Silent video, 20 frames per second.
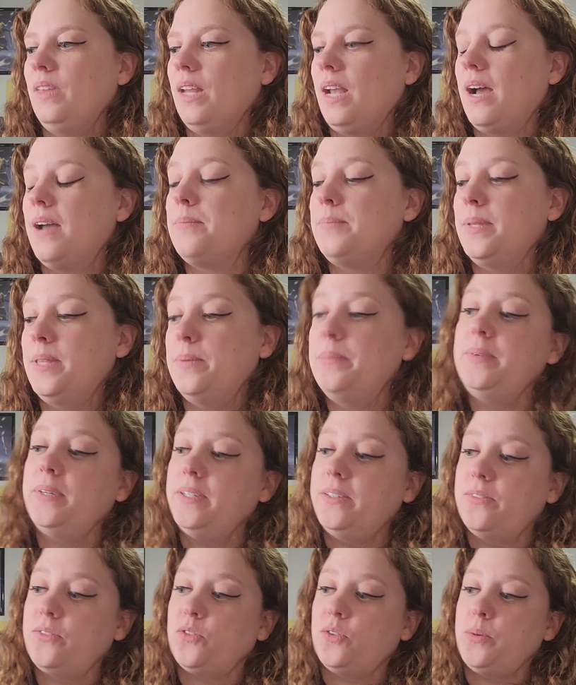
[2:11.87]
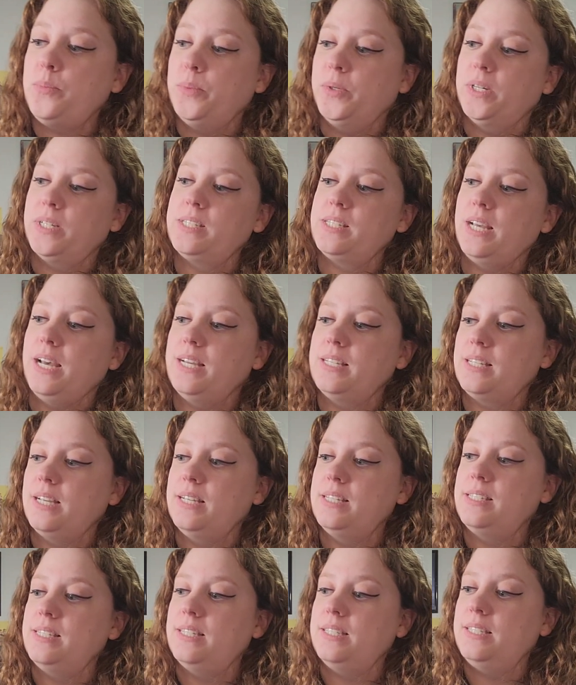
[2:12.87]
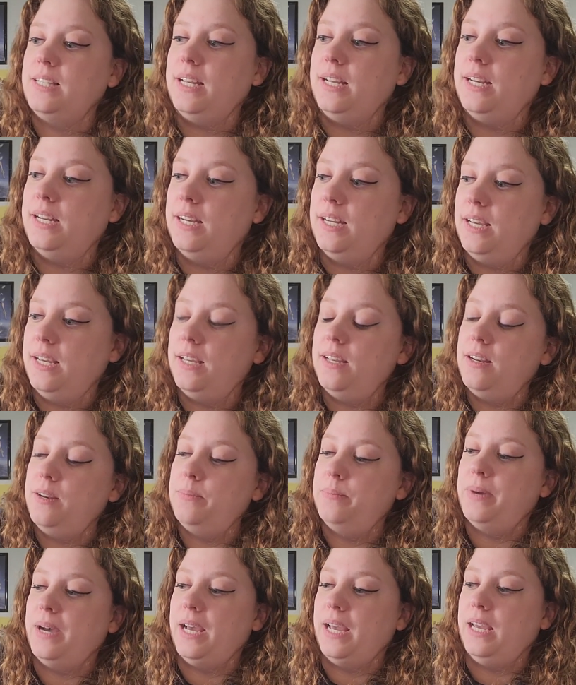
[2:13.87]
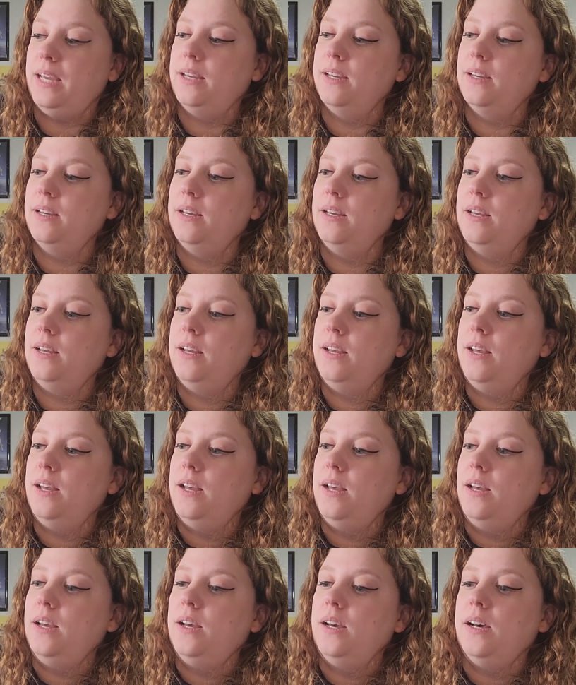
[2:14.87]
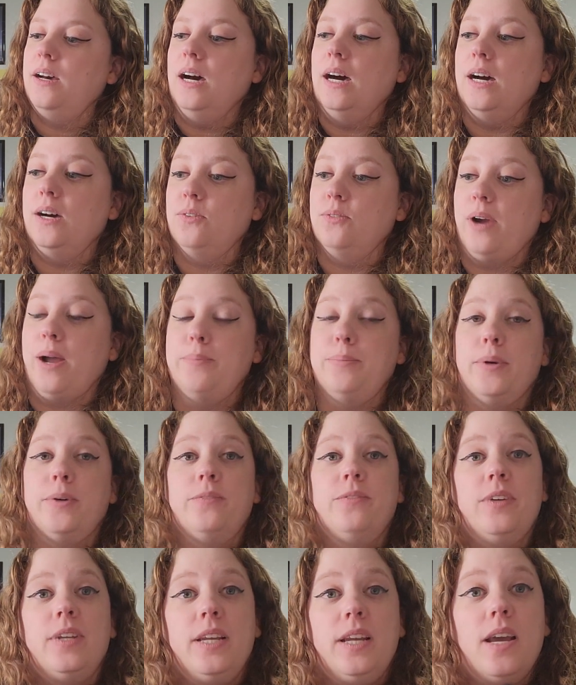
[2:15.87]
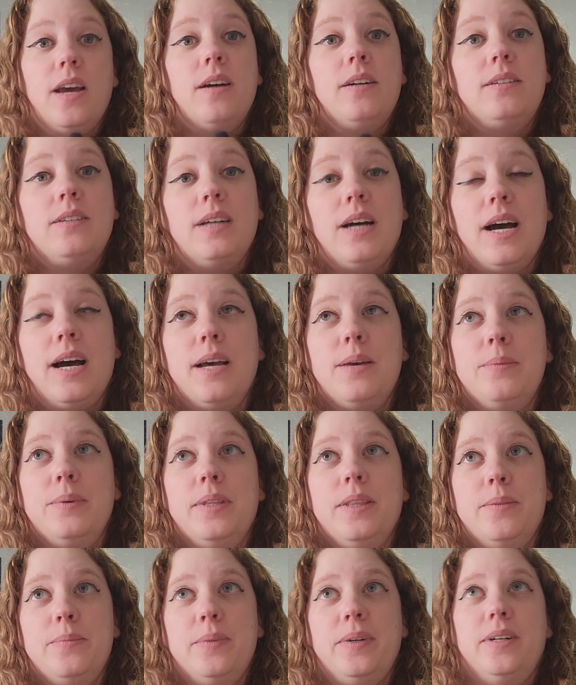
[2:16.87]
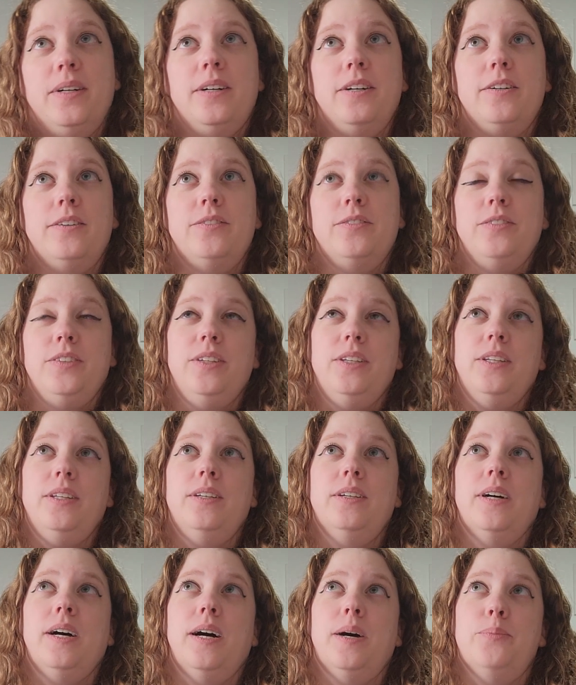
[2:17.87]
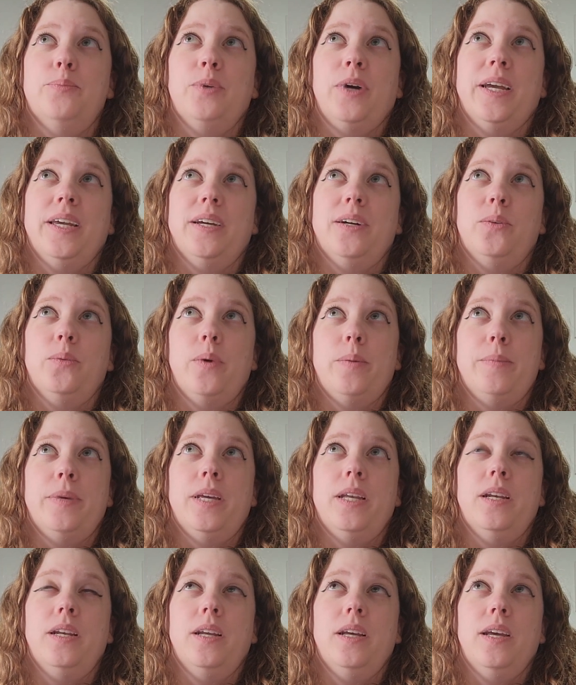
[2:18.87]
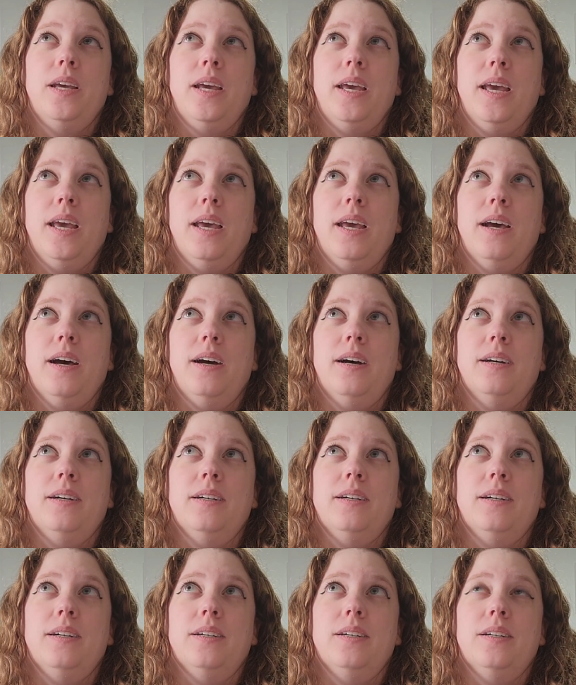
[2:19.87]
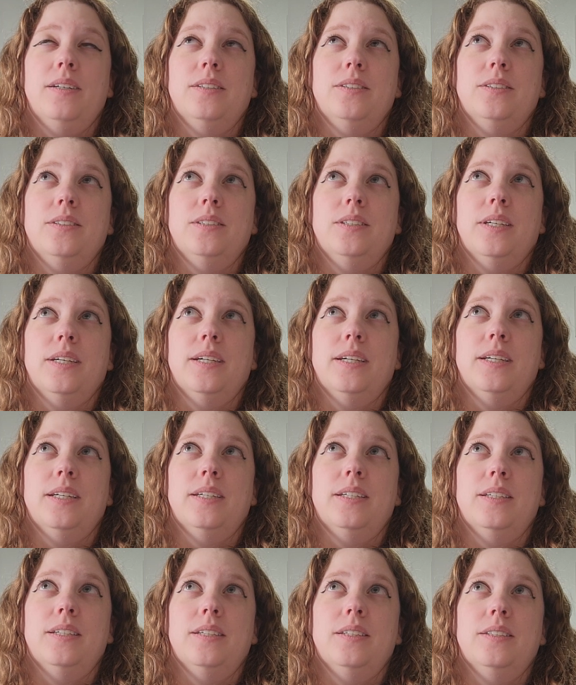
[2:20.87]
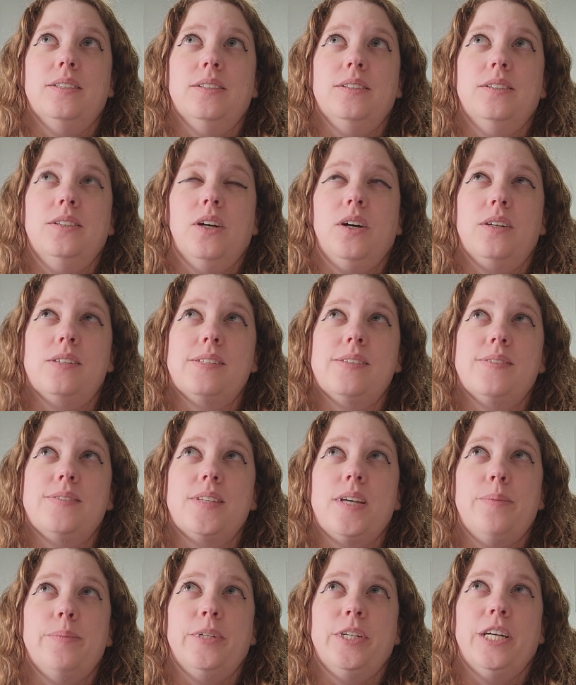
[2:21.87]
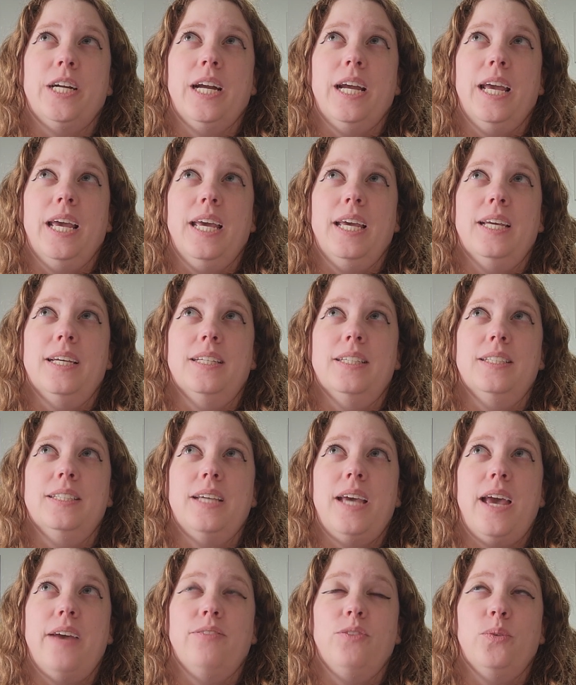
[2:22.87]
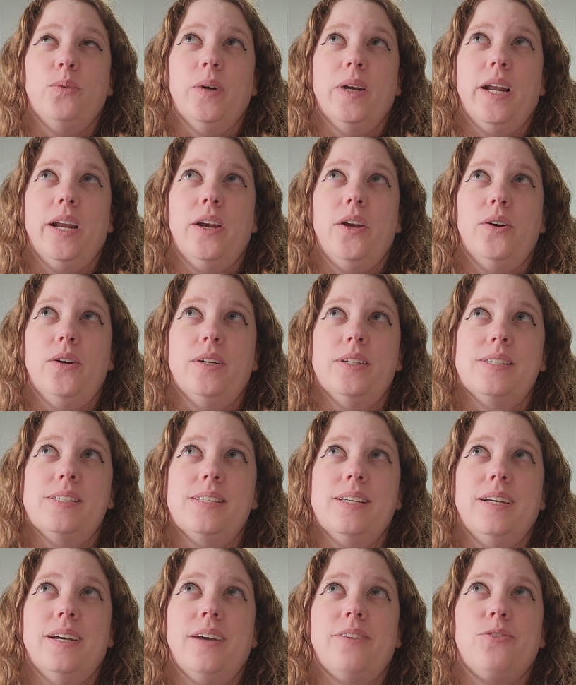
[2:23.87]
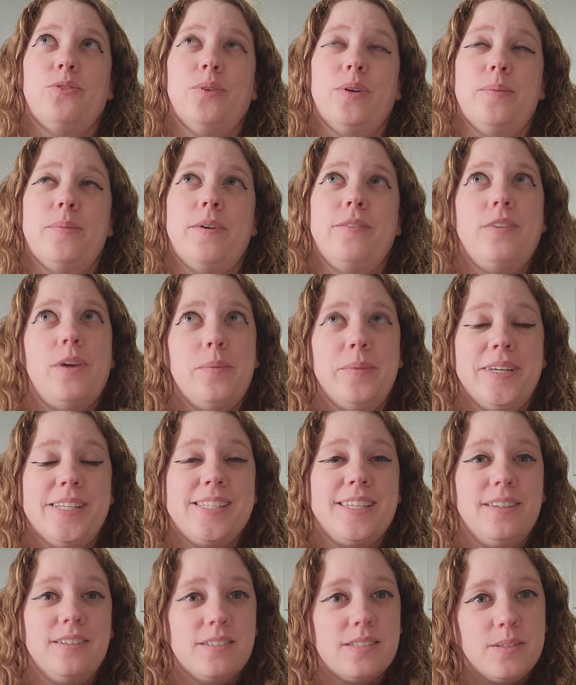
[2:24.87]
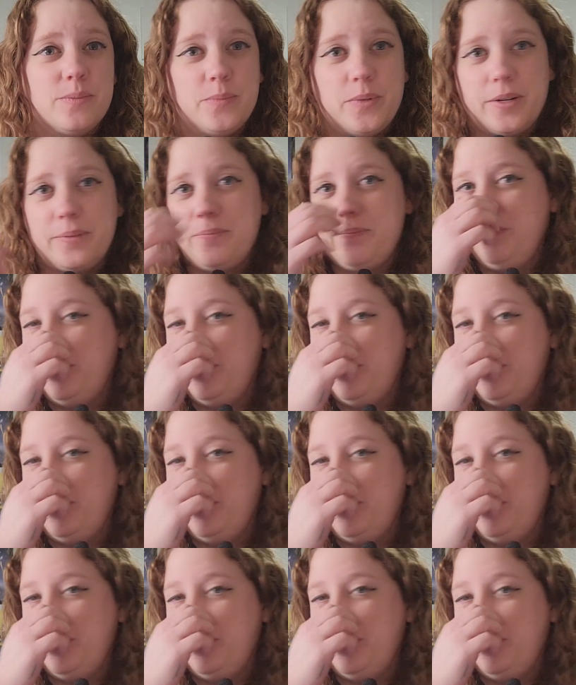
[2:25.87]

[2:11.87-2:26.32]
I'm in the middle of 3 books, as I stated in my wrap-up video. I'm in the middle of Bright Young Women, Dogs of Summer, and everyone in my family has killed someone,